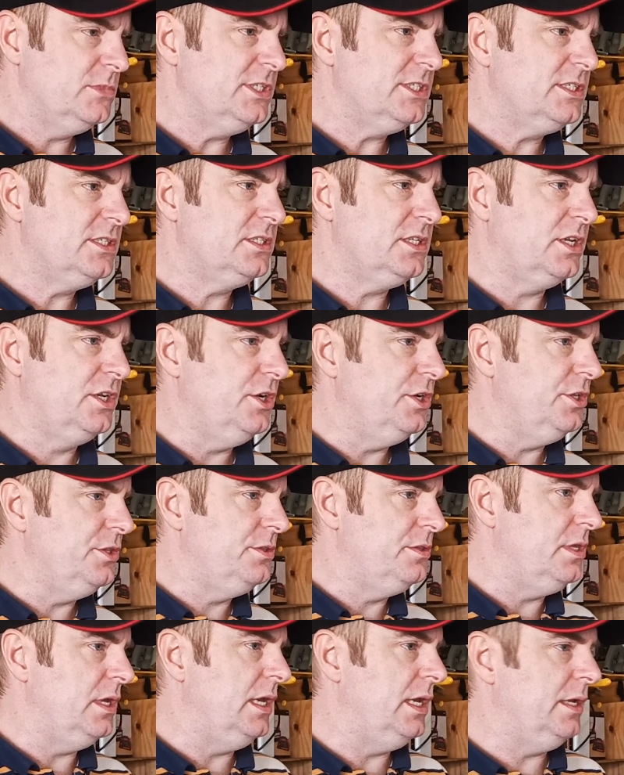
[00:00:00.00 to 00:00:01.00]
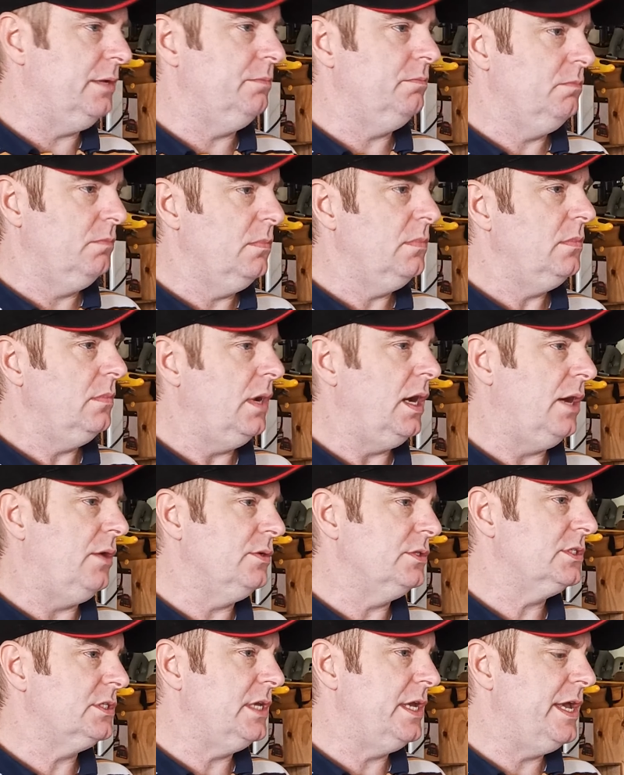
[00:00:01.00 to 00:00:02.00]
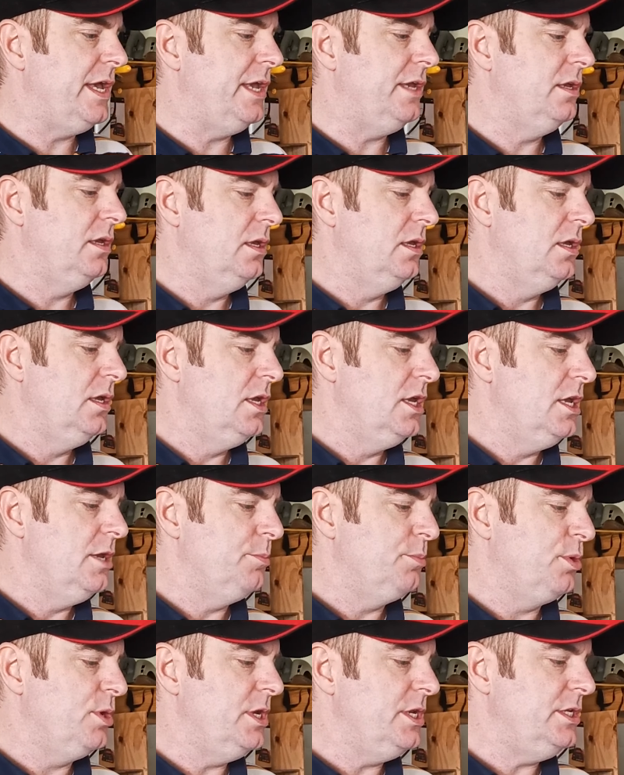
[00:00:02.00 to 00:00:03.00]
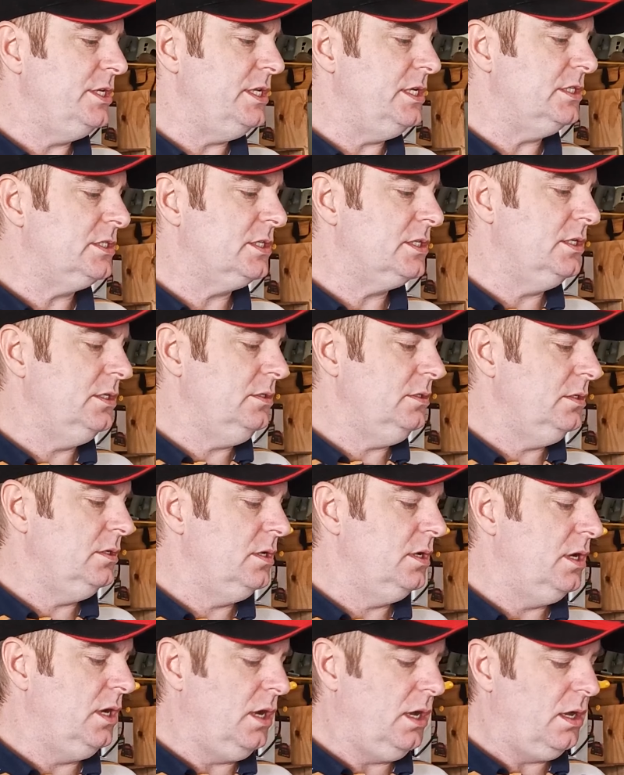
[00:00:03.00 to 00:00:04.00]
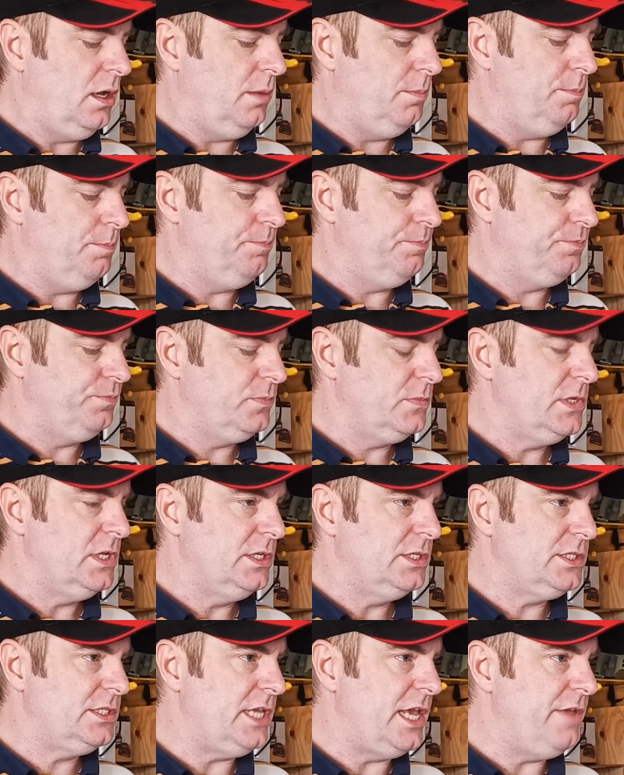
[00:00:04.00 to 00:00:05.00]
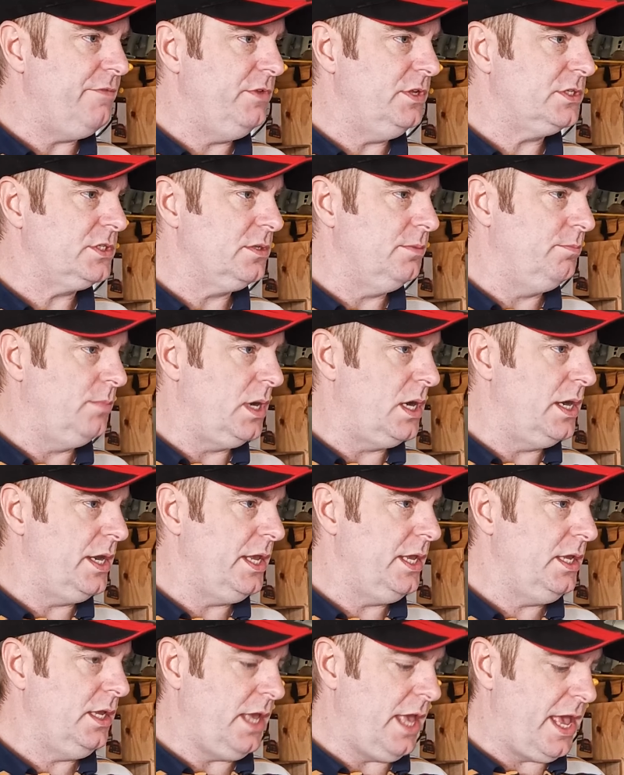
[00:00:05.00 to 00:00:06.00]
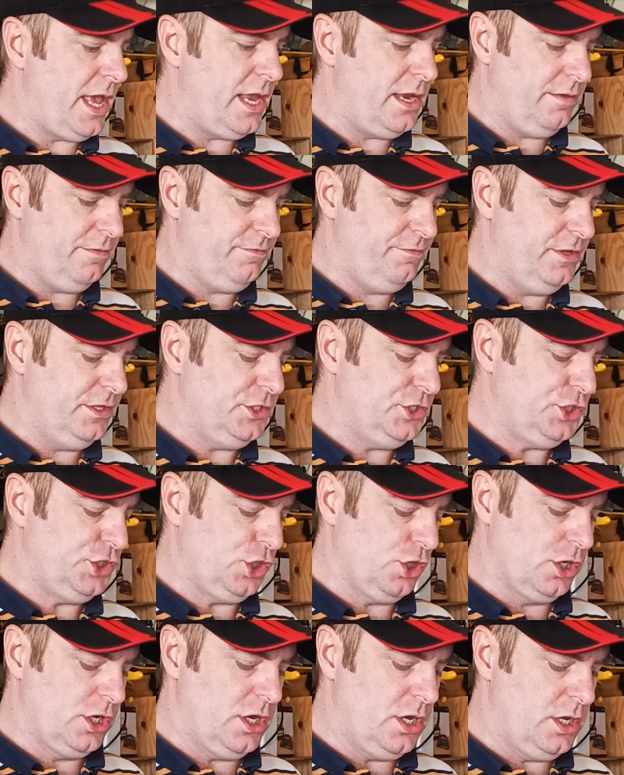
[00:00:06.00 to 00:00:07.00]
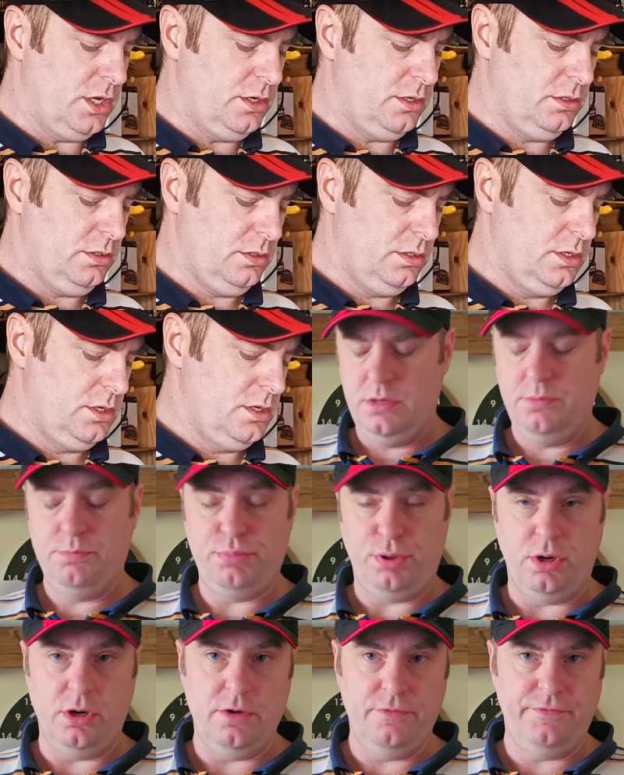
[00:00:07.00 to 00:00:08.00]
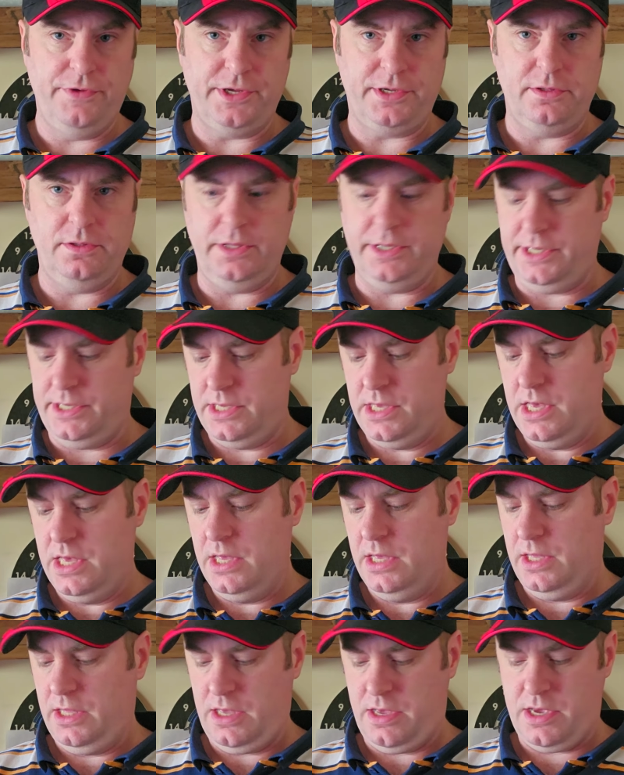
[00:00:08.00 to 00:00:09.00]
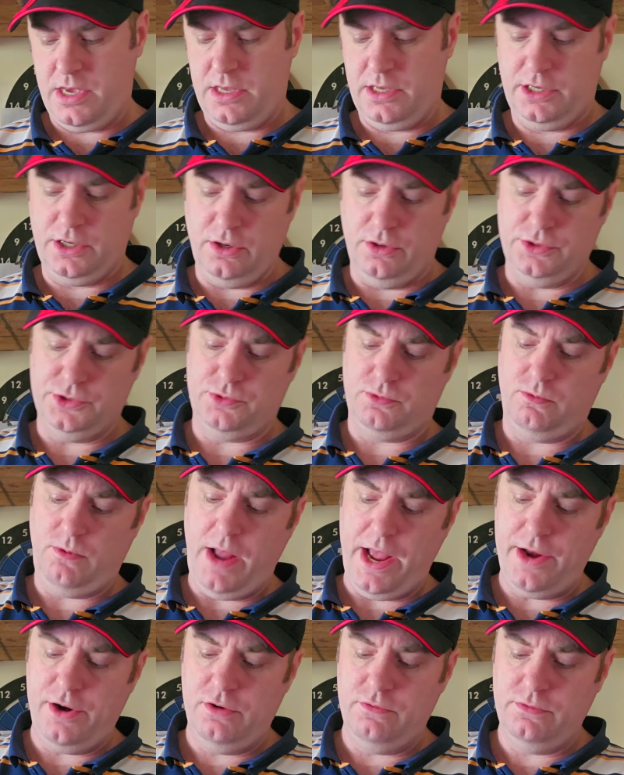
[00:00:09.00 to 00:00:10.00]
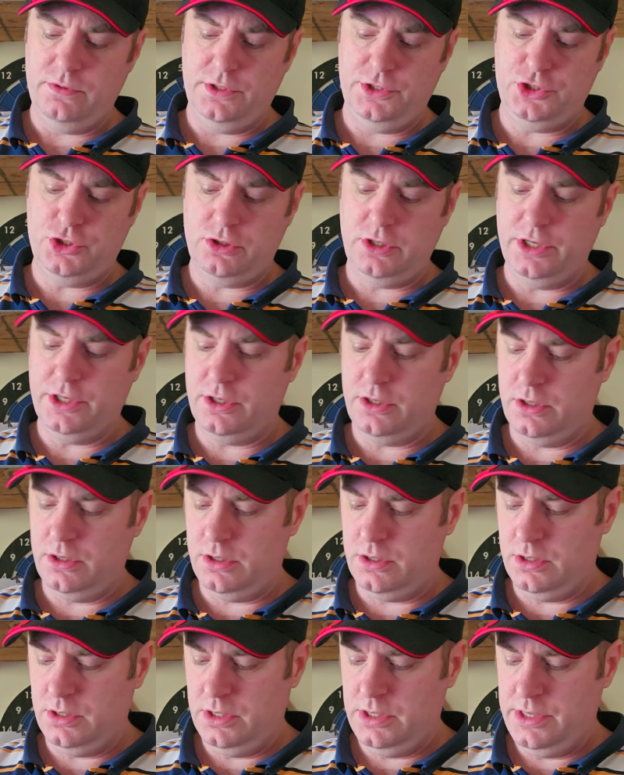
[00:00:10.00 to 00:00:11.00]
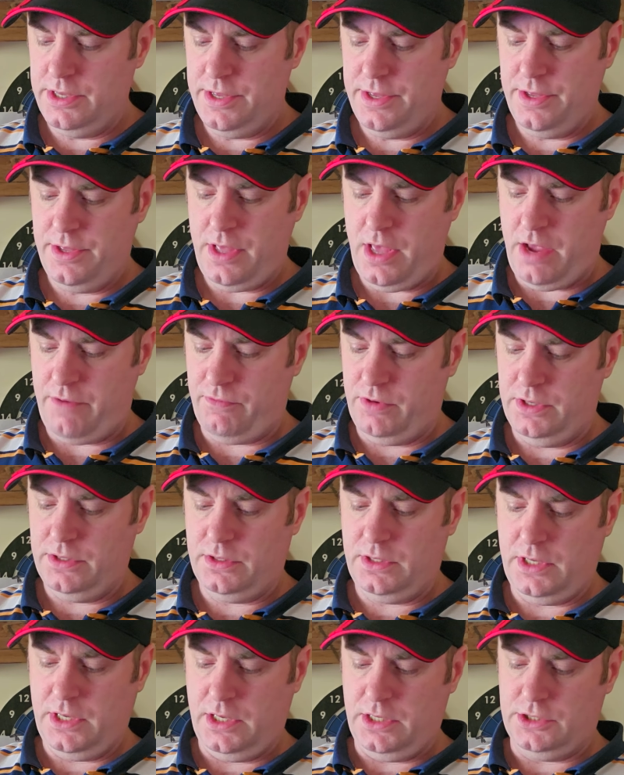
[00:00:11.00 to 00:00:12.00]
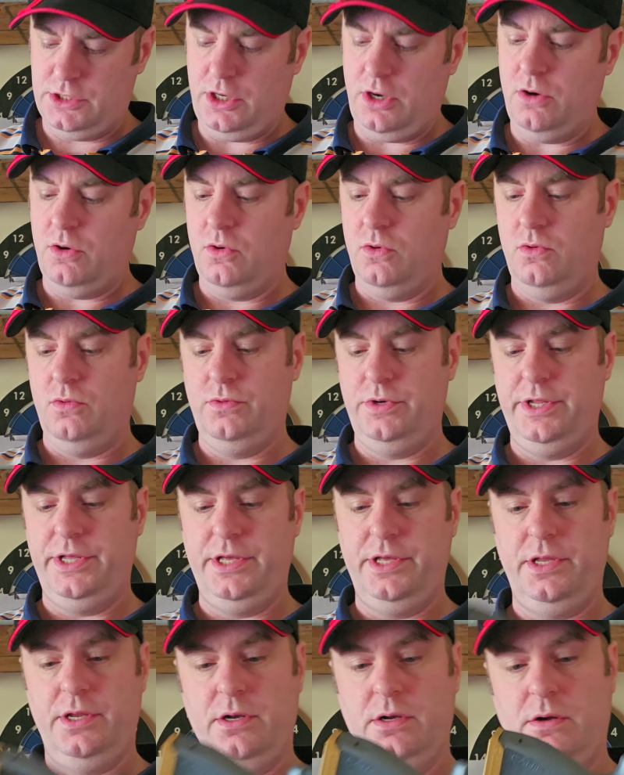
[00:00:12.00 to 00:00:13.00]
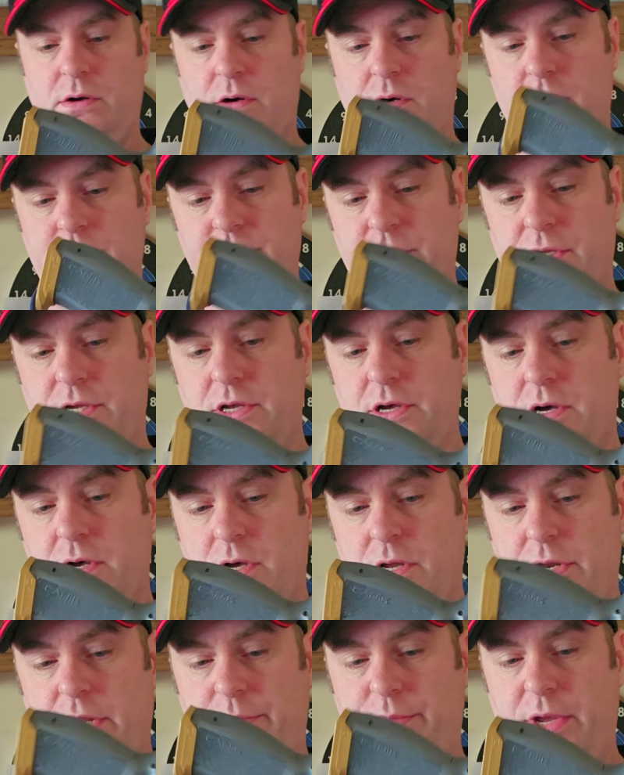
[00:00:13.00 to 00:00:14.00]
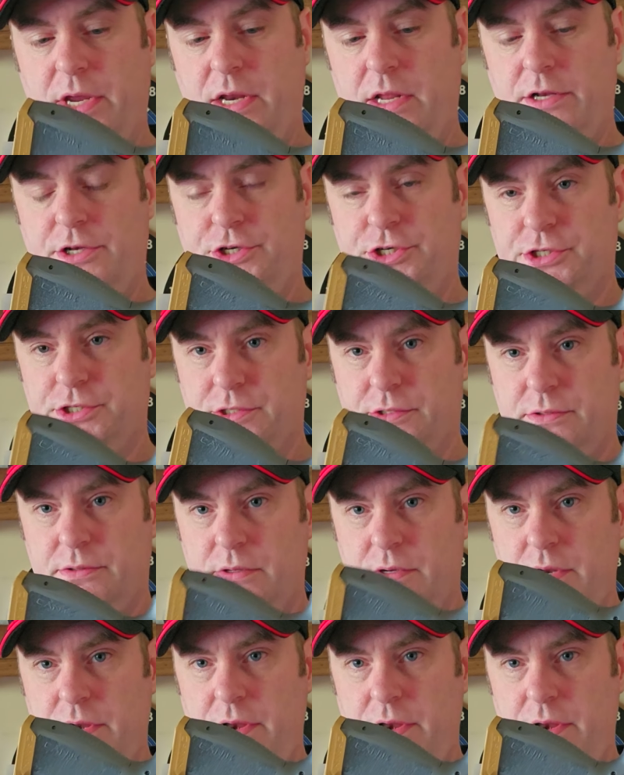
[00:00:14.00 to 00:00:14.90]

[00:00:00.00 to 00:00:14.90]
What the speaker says: this is a good thing. I'll say pretty decent, save you some money, and it fits your gun perfectly. And it goes right over the trigger. Everything is honed in on the gun. I mean, it just